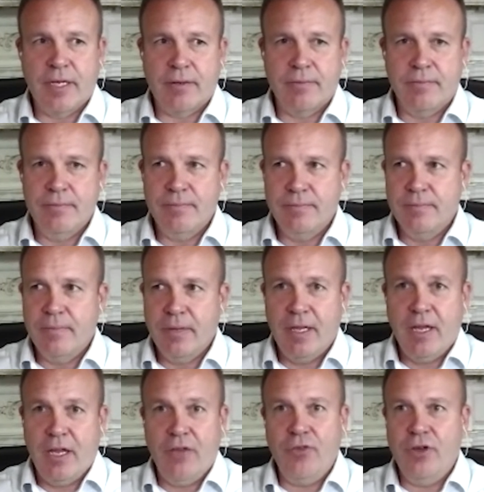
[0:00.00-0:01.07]
Like
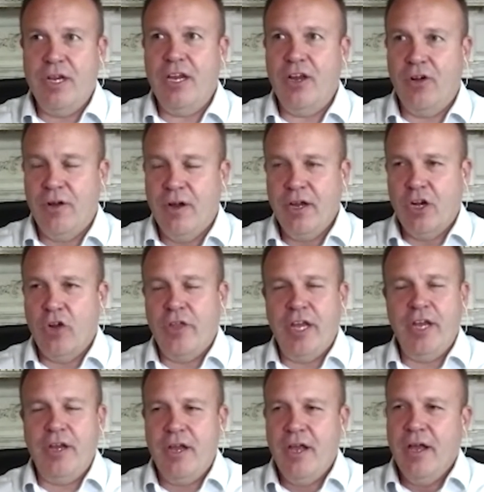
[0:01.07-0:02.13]
even here, you know,
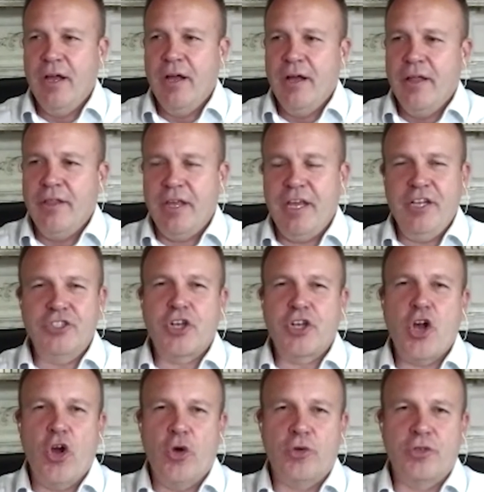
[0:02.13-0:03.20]
the, e- the East
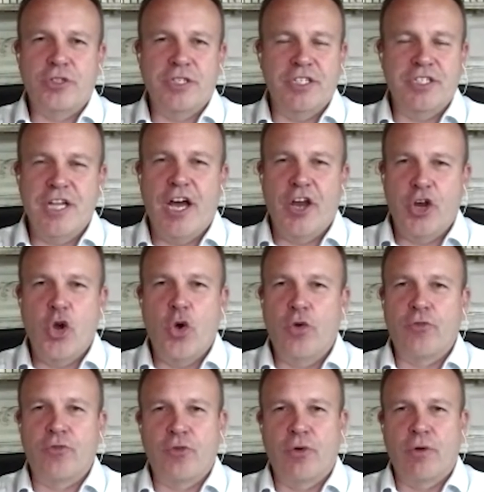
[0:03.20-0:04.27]
Coast is not
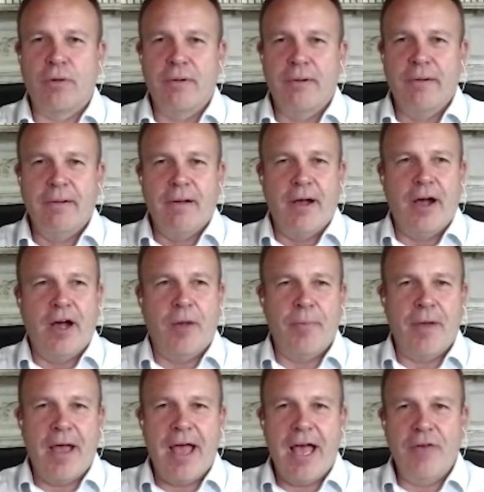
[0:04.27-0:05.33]
known for
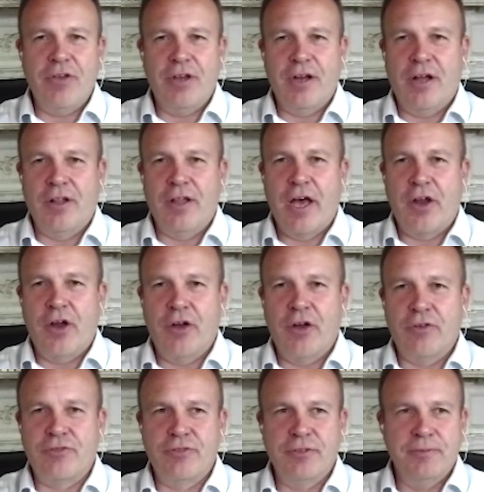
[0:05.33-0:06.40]
um, having a lot
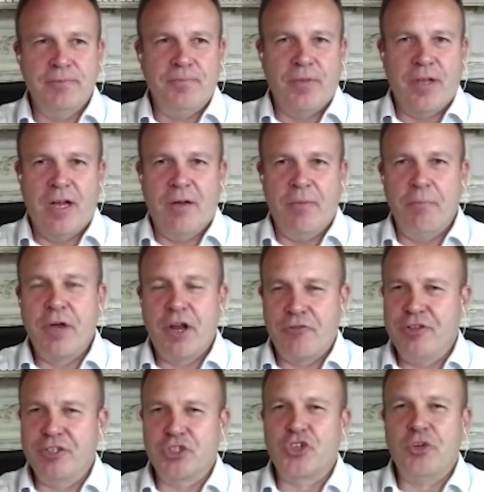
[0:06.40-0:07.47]
of uh,
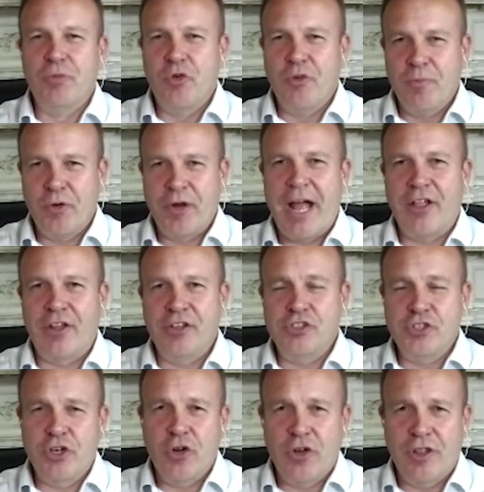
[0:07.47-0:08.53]
metaphysical mod-
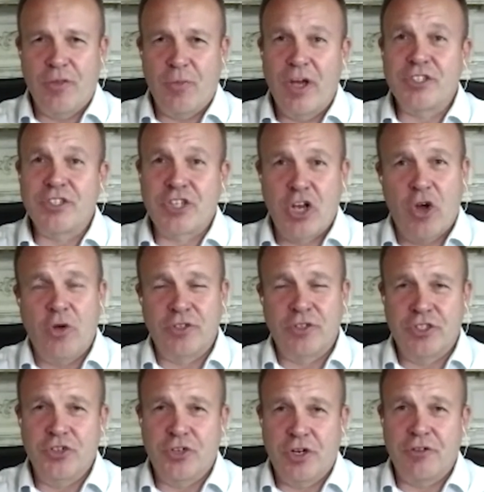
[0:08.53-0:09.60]
modalities. You go to the West
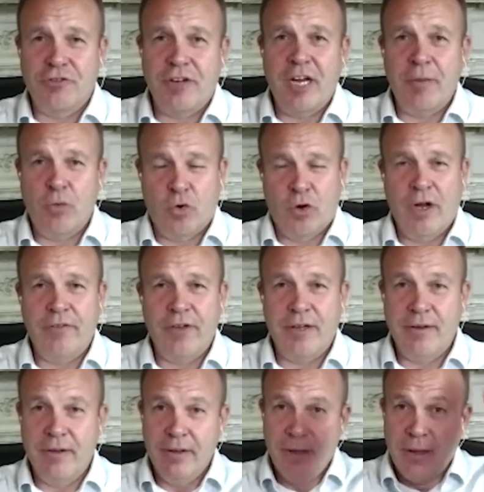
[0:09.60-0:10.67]
Coast, and you're going to find more of
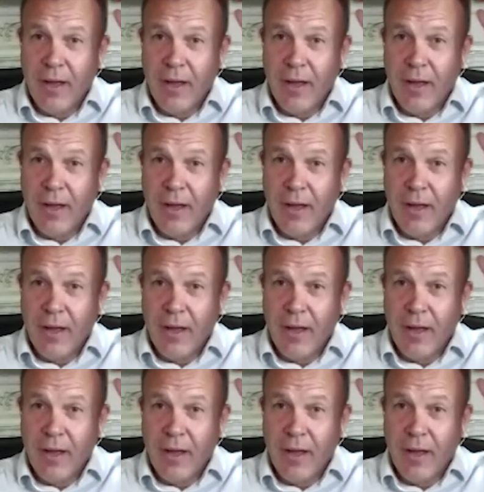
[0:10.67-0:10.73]
it